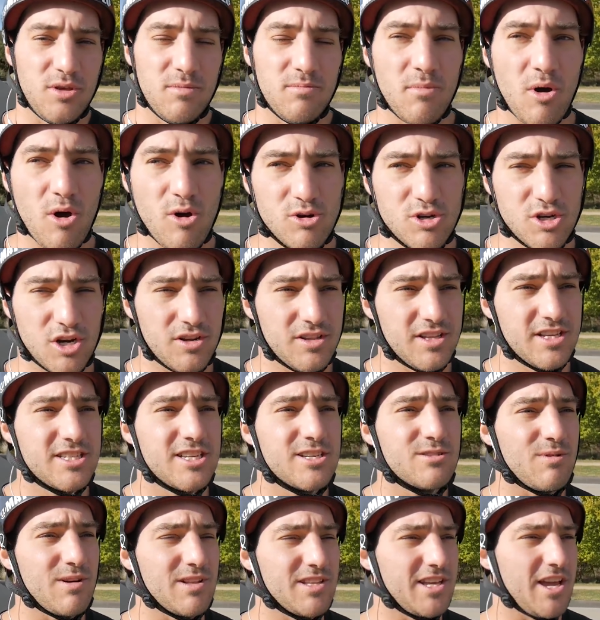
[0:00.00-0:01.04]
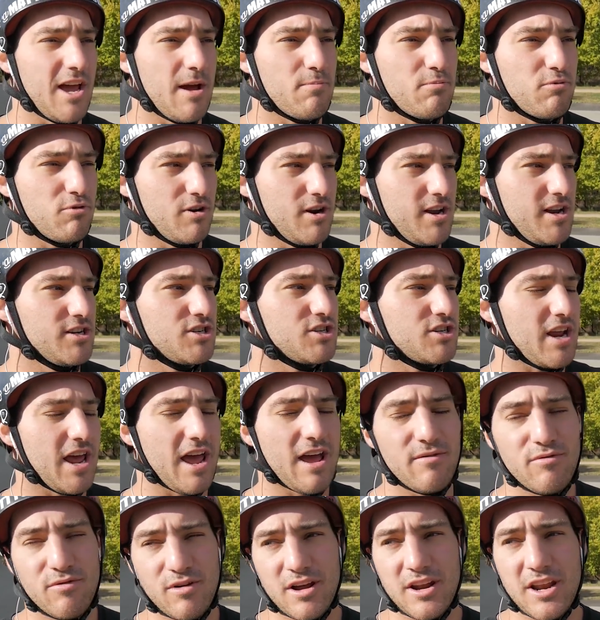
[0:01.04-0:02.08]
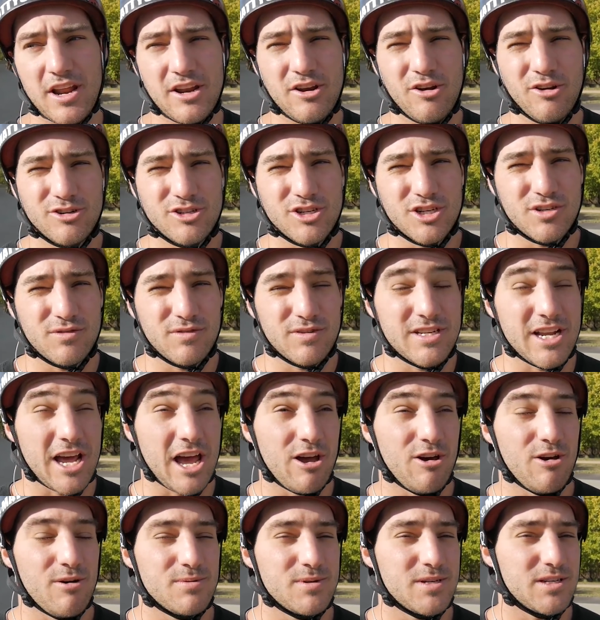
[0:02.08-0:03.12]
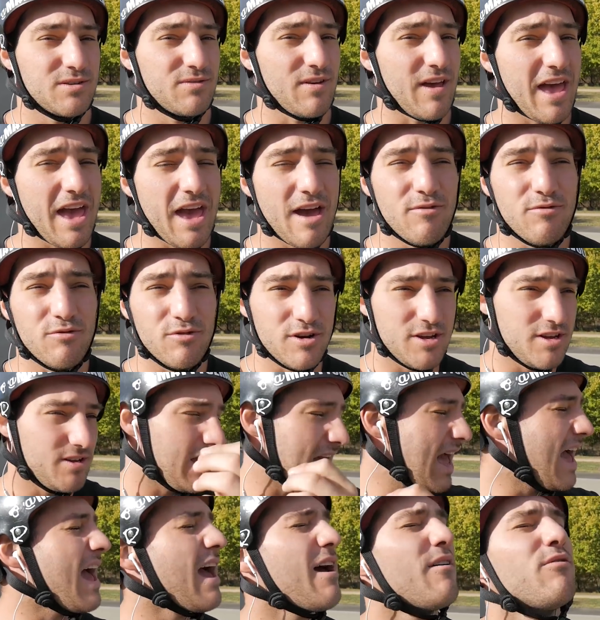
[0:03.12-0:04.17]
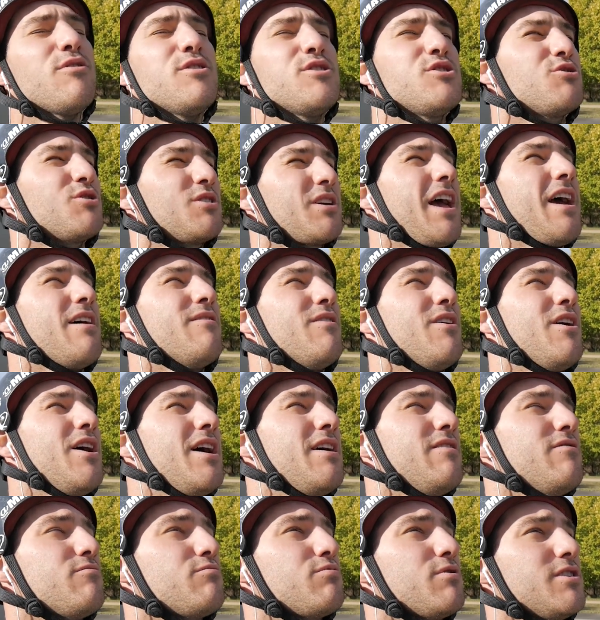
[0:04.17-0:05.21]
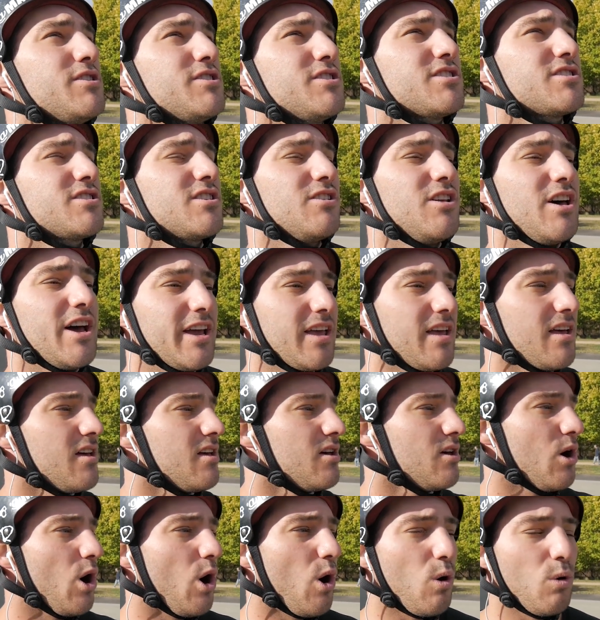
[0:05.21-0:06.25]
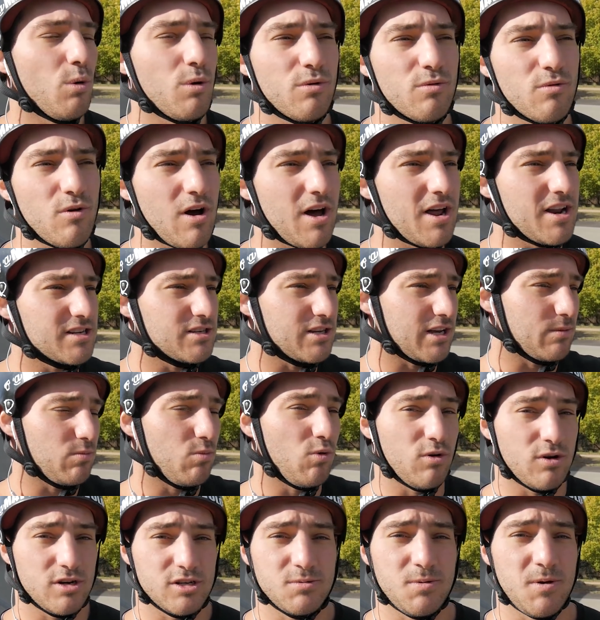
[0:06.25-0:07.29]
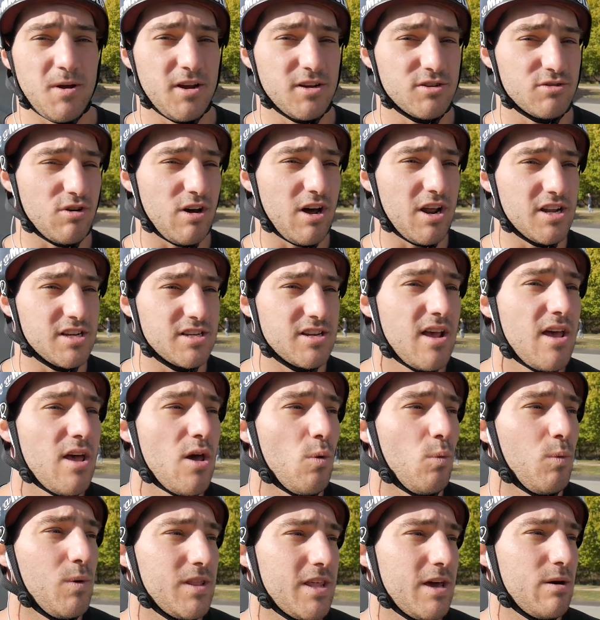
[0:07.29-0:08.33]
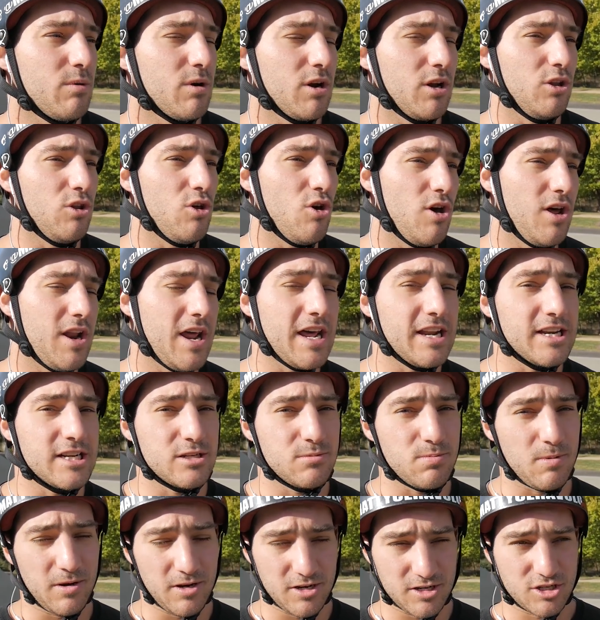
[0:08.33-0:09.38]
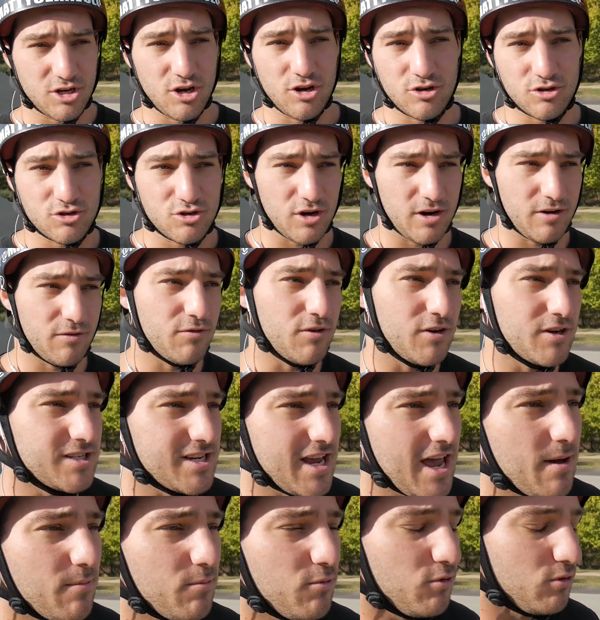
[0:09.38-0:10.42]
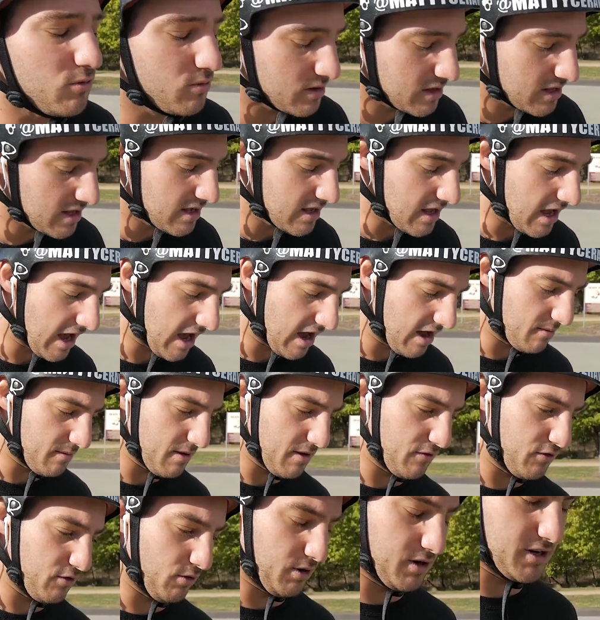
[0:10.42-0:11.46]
the motion. This is one thing I preach to everyone, and not just for tail whips, just for every trick ever. I even preach this to like older riders, like more experienced riders, when they want to learn how to spin a certain trick. For example, if you